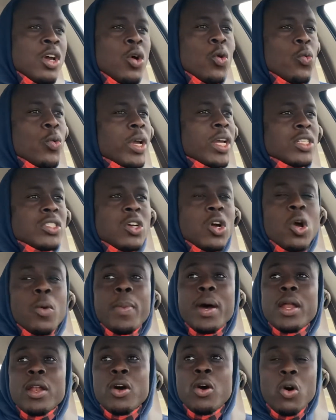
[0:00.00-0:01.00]
We can talk
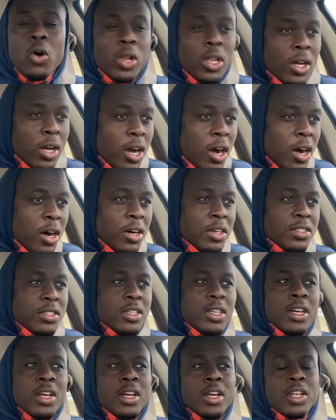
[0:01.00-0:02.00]
about the Holocaust,
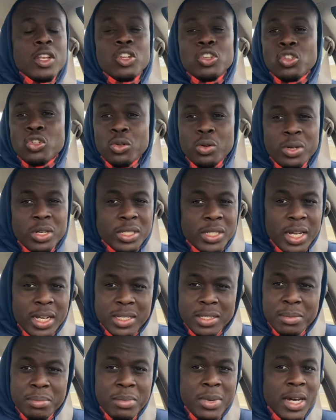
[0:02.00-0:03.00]
the Jewish
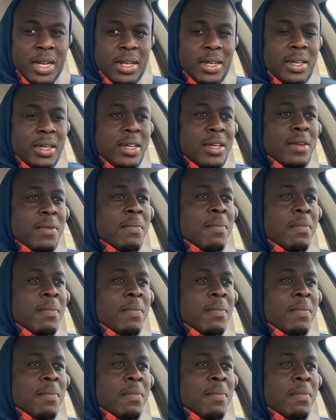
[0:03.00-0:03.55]
getting money,